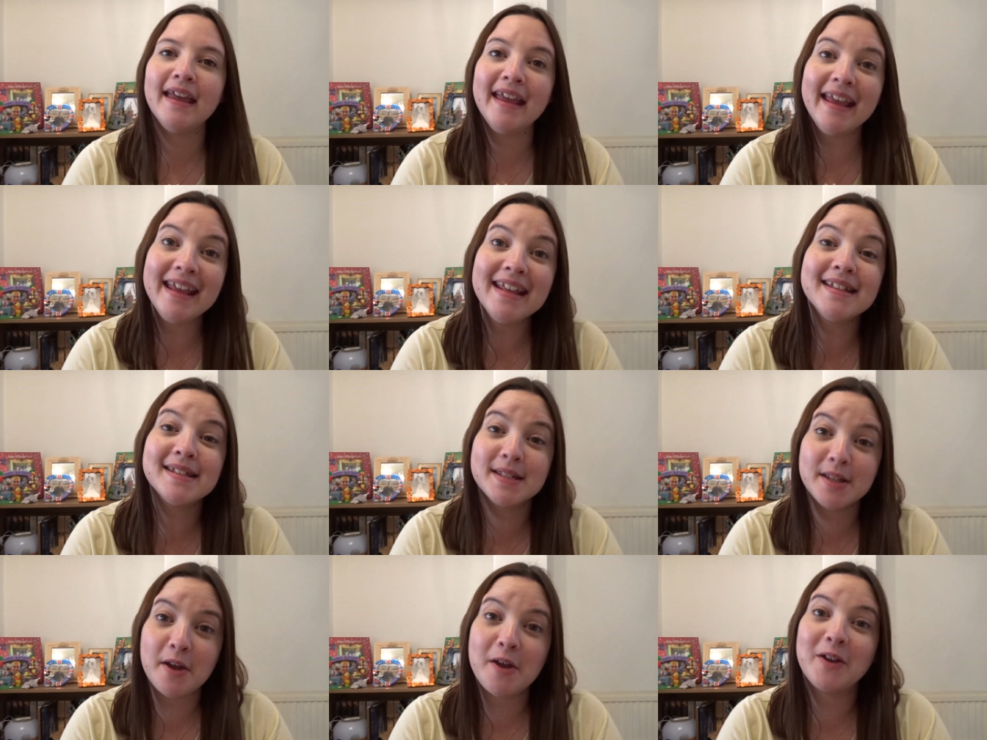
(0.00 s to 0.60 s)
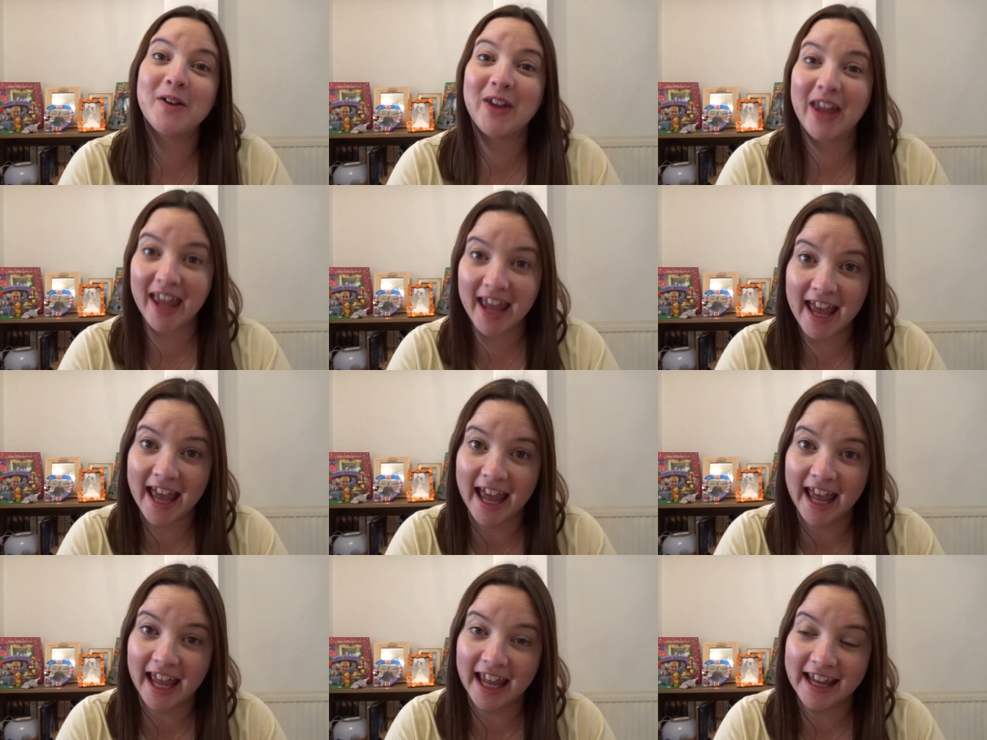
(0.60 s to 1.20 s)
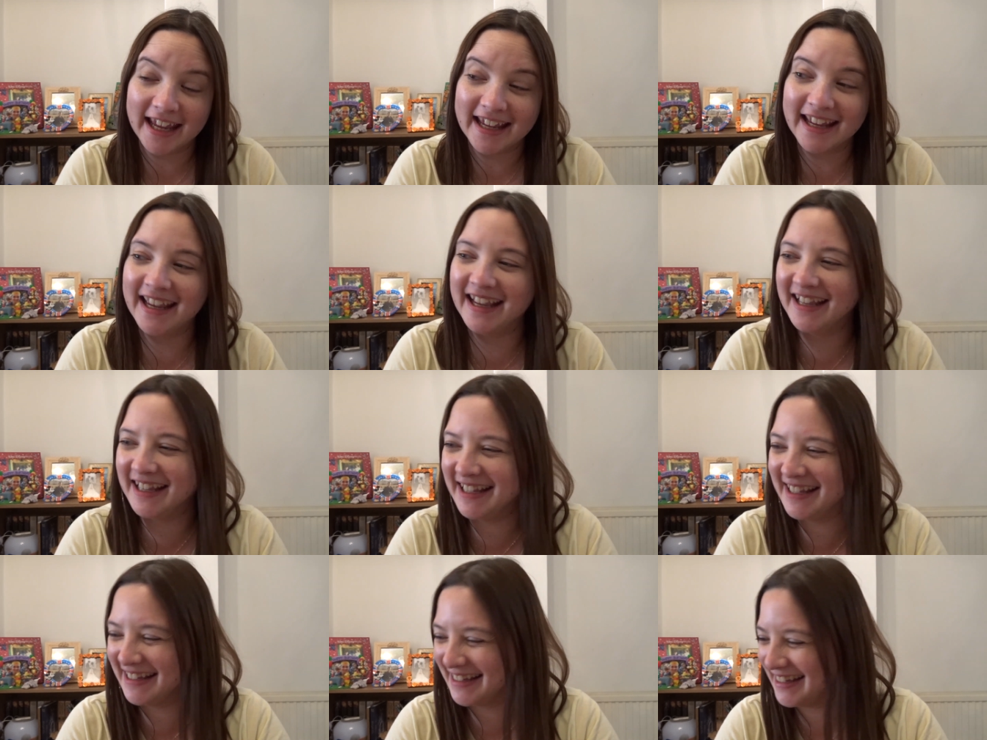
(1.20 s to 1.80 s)
it's okay.
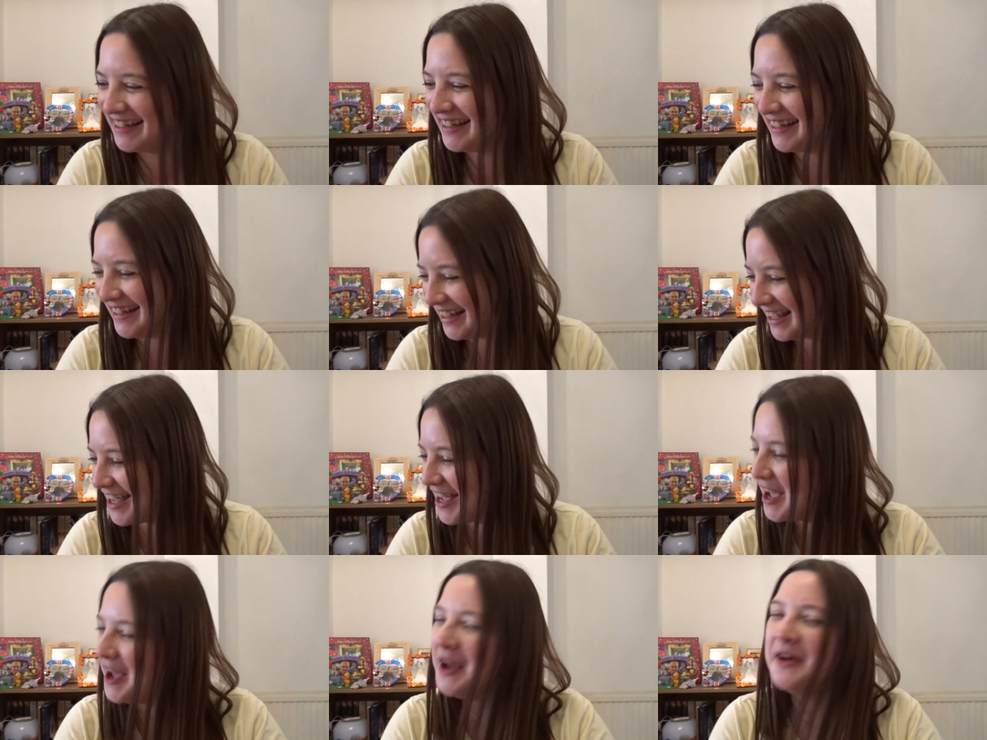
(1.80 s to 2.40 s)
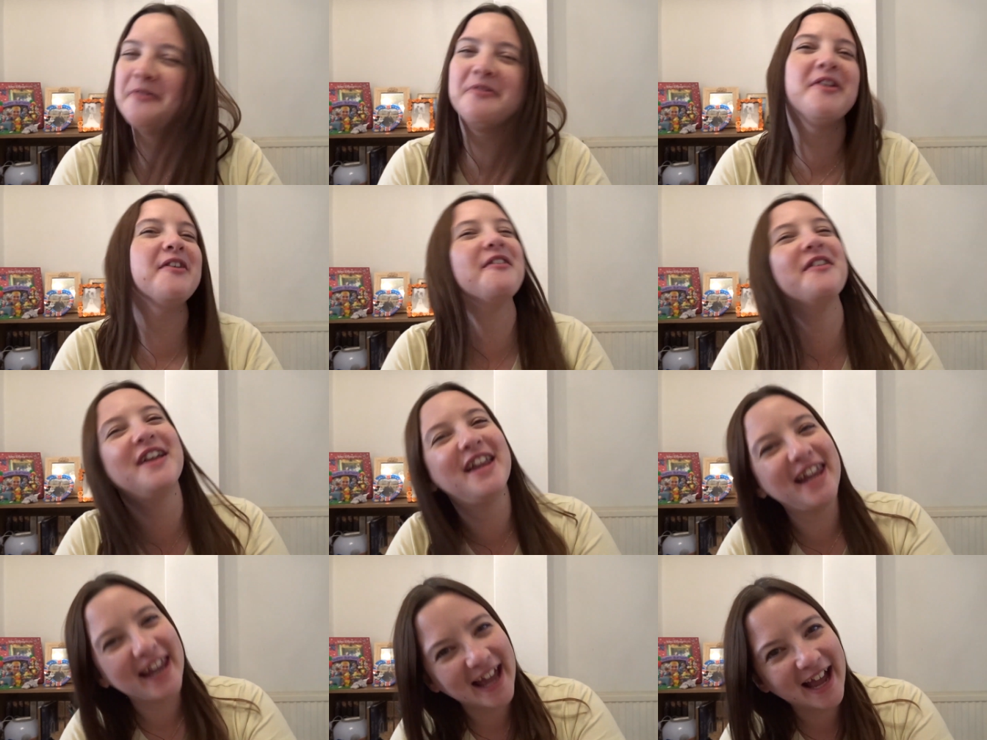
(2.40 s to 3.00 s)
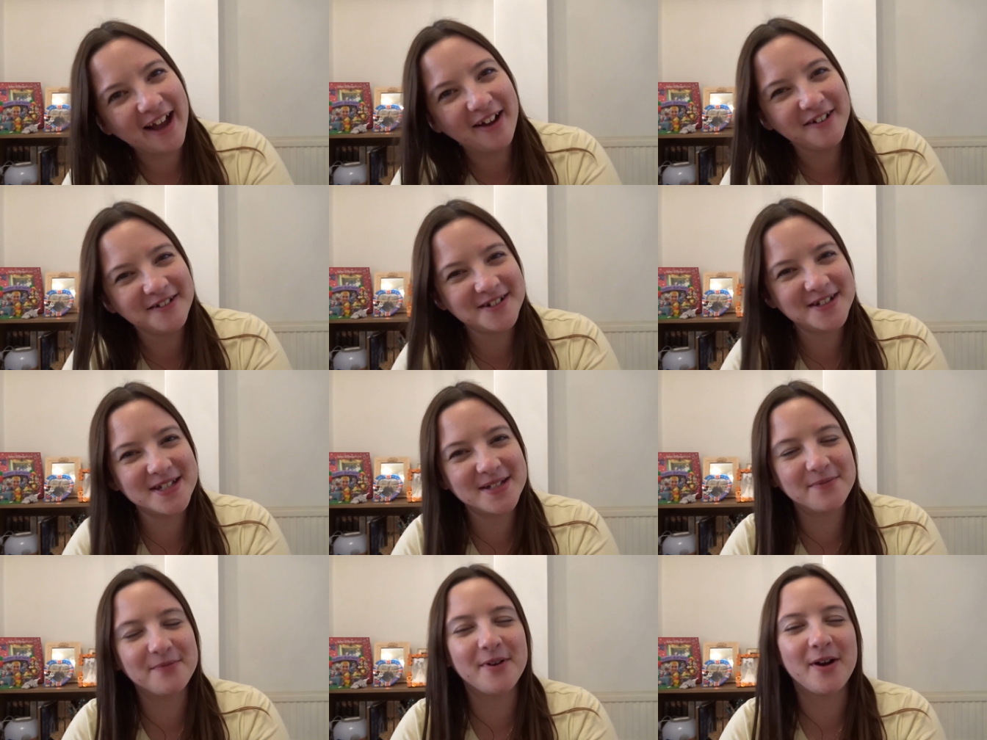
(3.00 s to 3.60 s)
We're
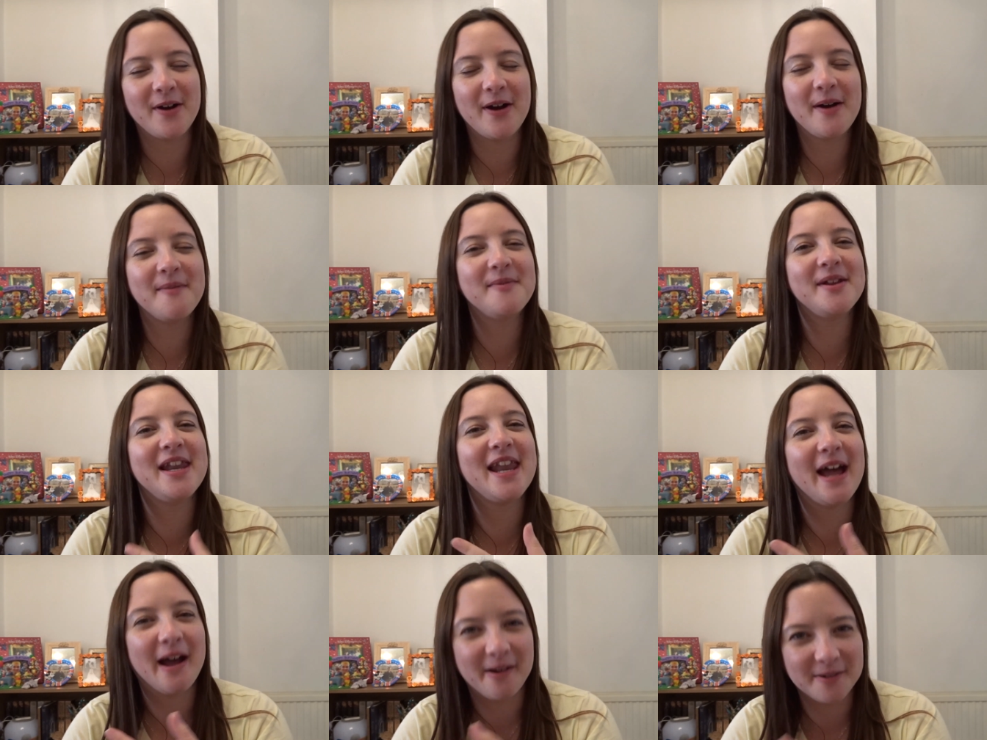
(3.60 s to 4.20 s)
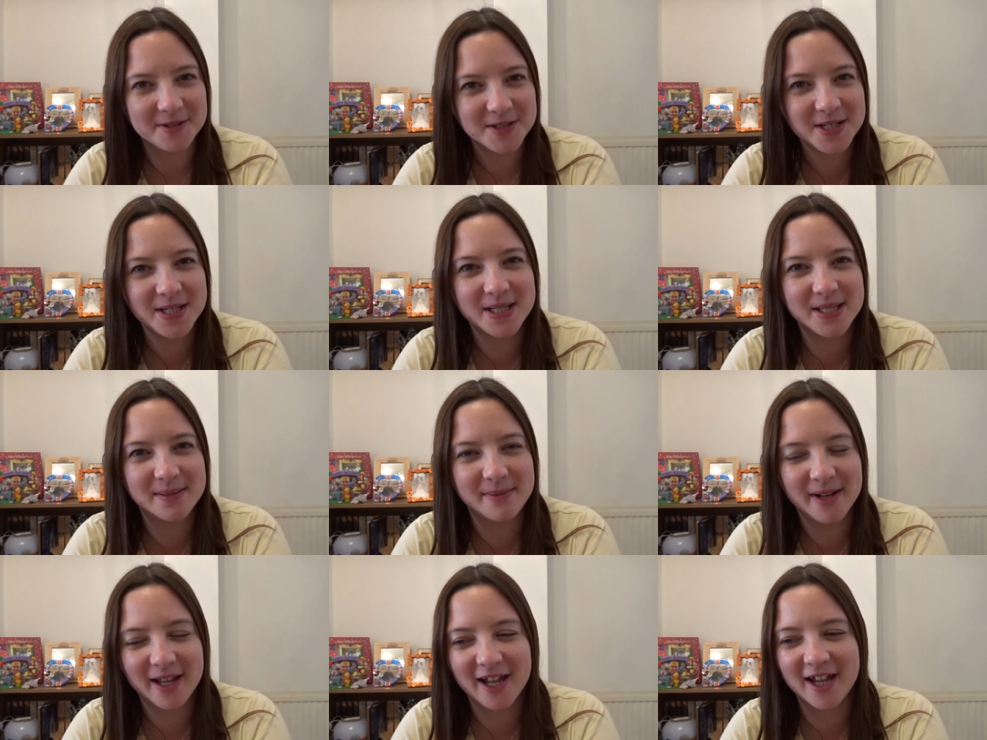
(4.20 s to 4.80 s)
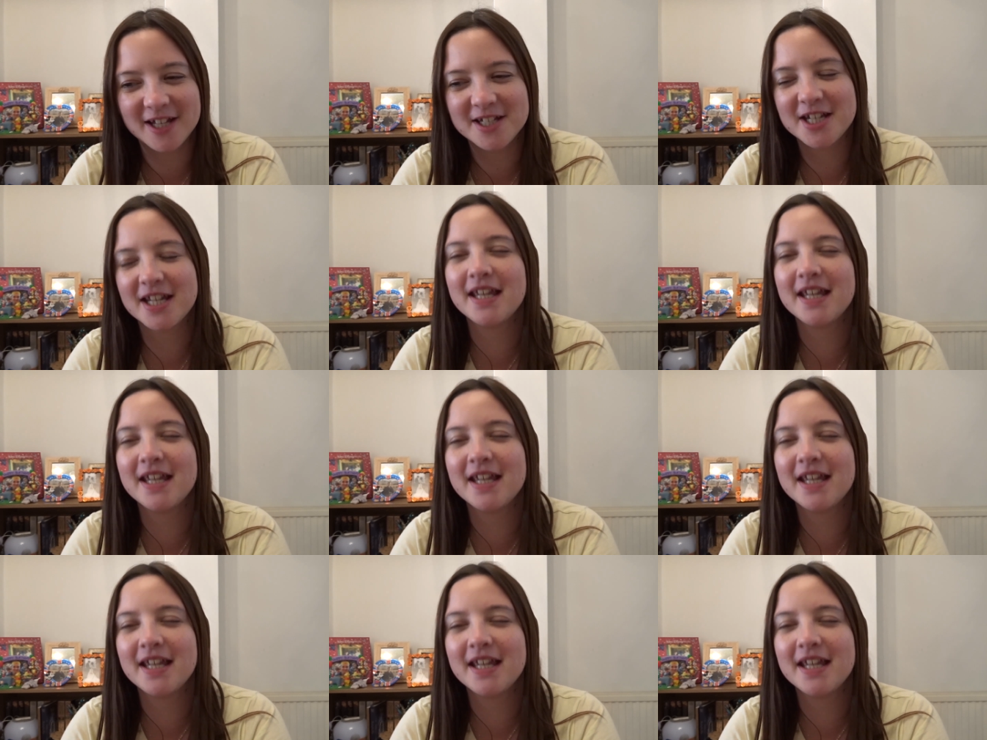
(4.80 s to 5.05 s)
allowed to, well, I'm allowed to splurge.